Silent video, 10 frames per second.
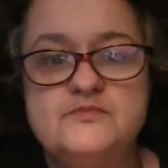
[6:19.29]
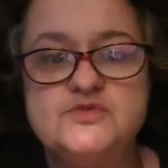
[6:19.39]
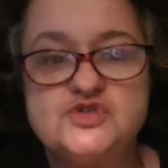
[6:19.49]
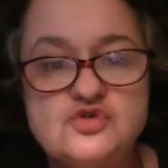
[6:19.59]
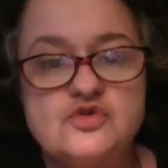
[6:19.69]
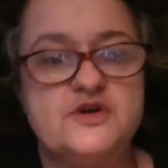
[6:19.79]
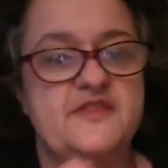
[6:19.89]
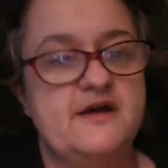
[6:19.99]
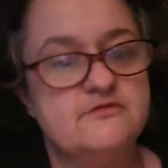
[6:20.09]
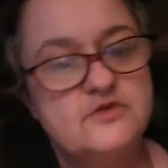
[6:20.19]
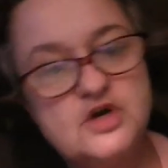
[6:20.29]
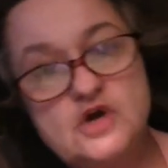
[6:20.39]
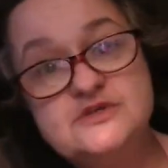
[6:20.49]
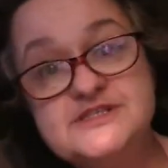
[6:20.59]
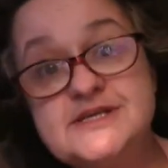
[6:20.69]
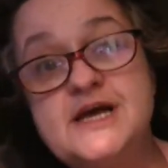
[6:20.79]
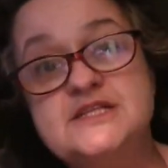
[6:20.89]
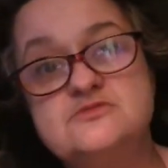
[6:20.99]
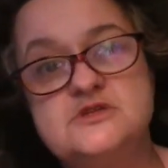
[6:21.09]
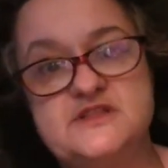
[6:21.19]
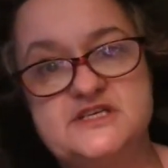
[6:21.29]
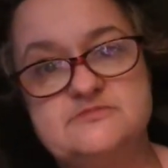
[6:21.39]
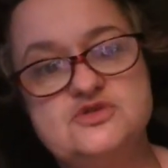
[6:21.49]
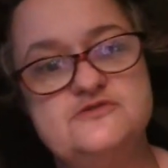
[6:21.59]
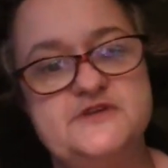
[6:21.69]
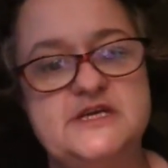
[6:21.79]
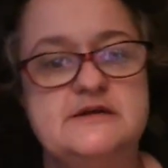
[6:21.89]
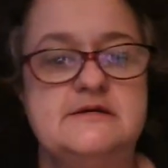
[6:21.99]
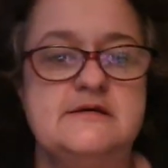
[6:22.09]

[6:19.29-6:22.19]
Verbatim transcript: story that coincides with this movie,